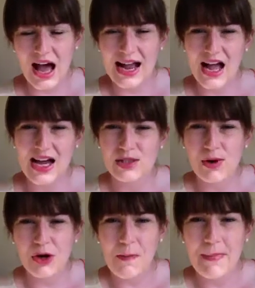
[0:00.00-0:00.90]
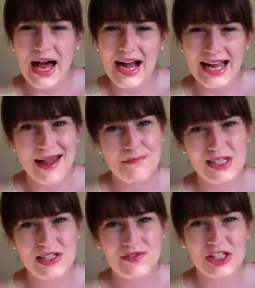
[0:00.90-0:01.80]
Hi guys, welcome back.
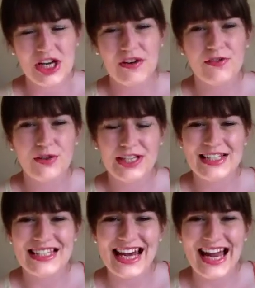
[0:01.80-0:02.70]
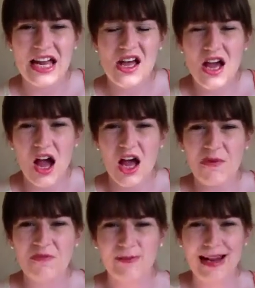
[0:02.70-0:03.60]
Empties video for you today.
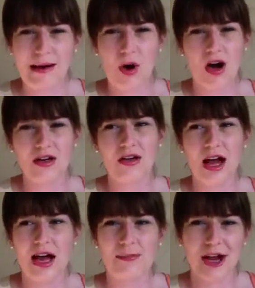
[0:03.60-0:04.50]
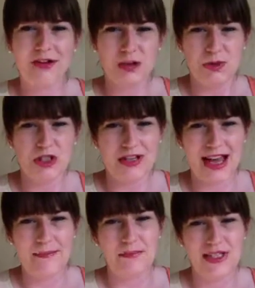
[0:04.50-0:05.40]
From now on, I'm going to be doing
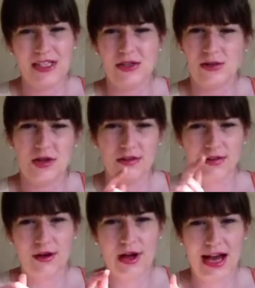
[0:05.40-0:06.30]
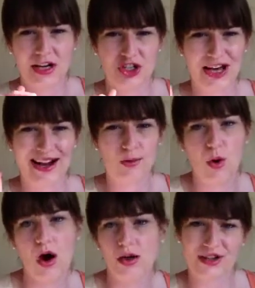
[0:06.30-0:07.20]
empties sort of #1,
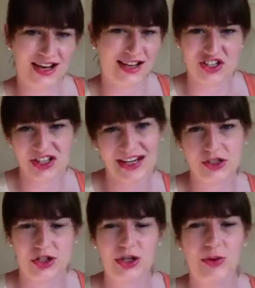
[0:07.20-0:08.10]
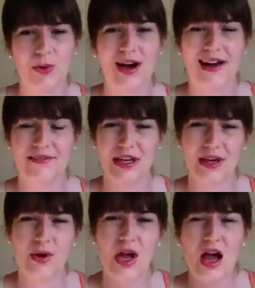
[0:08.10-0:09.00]
#2 or what have
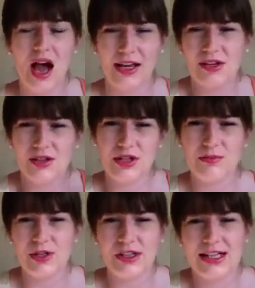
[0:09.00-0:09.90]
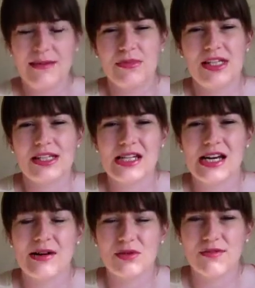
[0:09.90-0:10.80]
you. I used to do monthly empties and
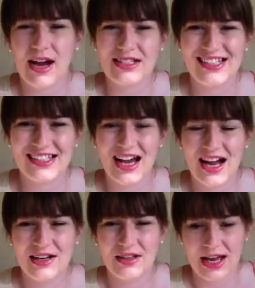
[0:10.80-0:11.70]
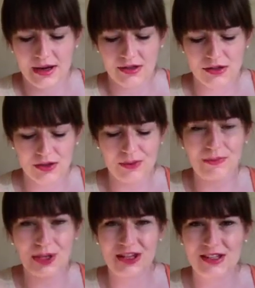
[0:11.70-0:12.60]
then I was finding that
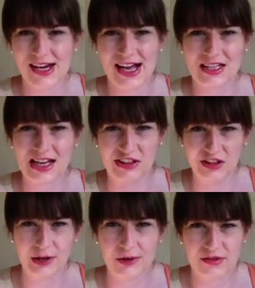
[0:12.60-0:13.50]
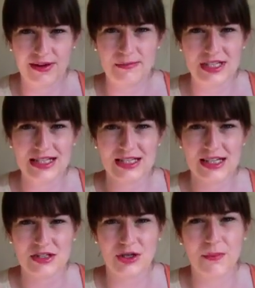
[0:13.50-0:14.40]
some months I had like loads of empties and
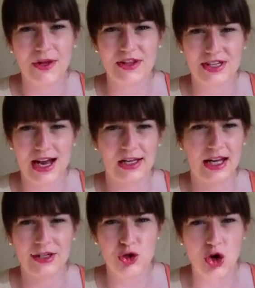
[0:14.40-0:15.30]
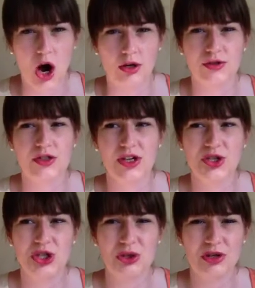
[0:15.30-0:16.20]
then some months I had like none. So
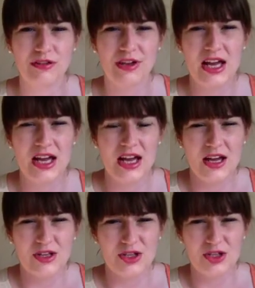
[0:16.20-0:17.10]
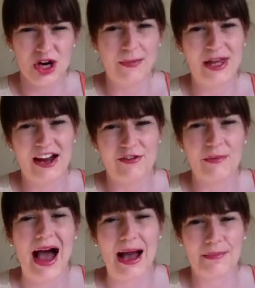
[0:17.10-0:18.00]
to sort of stop that
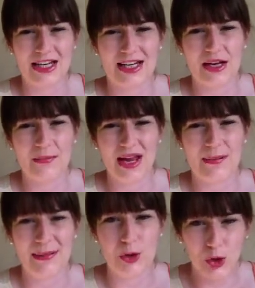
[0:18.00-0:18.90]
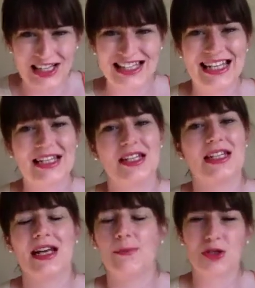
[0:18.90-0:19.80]
from happening and be a bit more
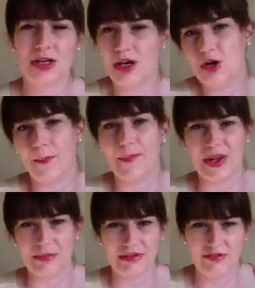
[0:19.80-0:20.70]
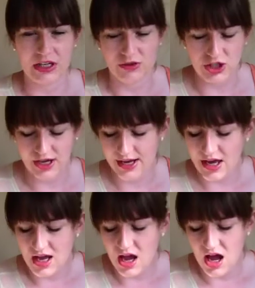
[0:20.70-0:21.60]
consistent, I'm just going to number them in future.
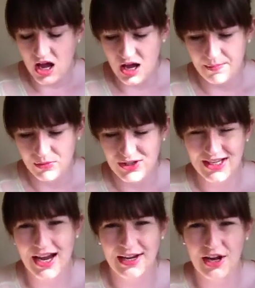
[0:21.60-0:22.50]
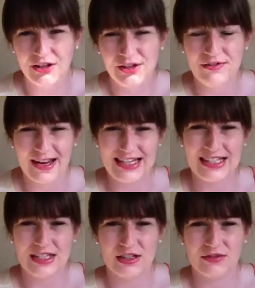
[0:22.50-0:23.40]
Because I go through
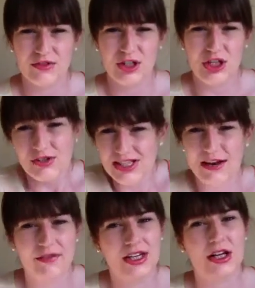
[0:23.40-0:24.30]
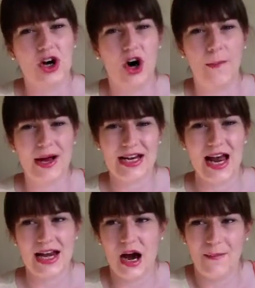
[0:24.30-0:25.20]
phases of using everything up and
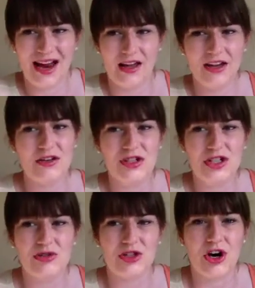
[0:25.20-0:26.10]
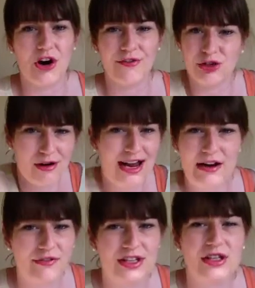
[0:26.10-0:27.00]
then I'll buy a load of new stuff, try
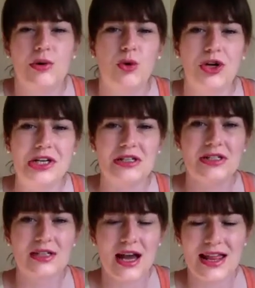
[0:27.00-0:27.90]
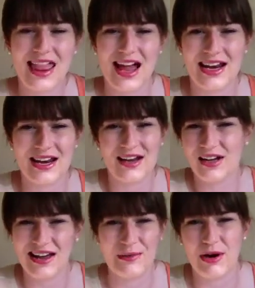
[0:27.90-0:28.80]
everything at once, and then
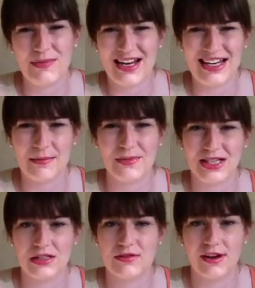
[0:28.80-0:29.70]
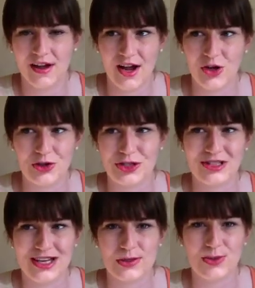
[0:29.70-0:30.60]
there won't be any empties for a good
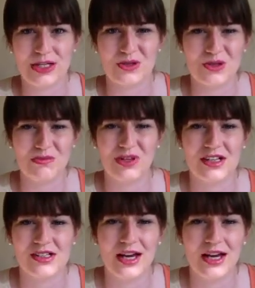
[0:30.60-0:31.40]
6 weeks or something.